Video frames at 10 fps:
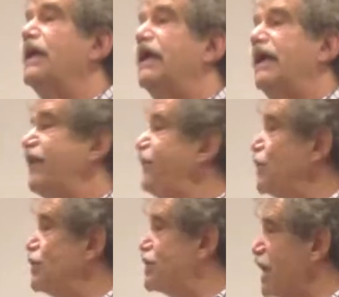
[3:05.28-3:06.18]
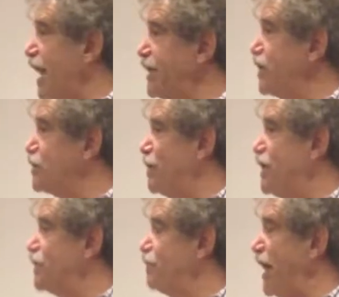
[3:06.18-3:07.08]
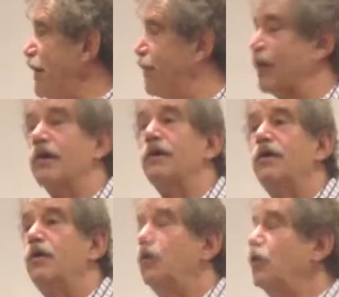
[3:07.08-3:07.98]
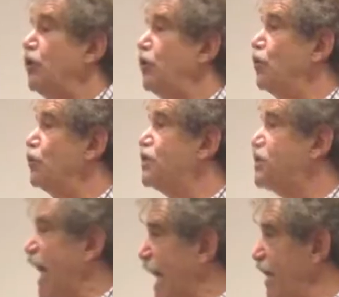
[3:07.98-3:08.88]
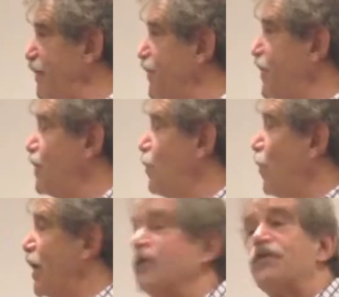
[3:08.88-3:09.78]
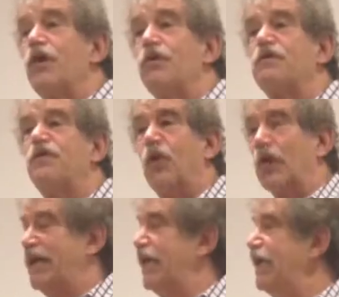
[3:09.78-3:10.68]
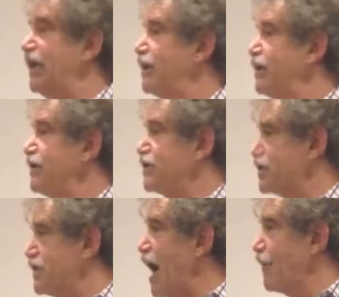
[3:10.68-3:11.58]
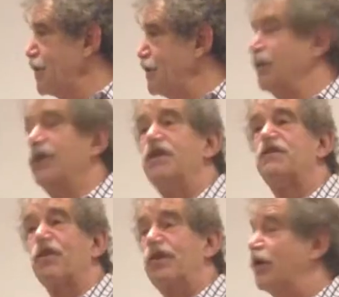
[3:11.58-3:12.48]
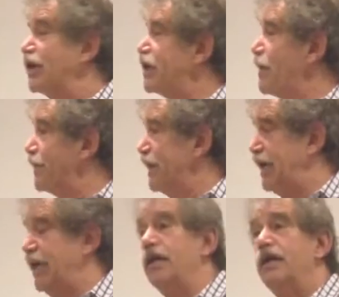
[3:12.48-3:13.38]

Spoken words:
If you sign this piece of paper, you save one of those 40 opportunities for your company.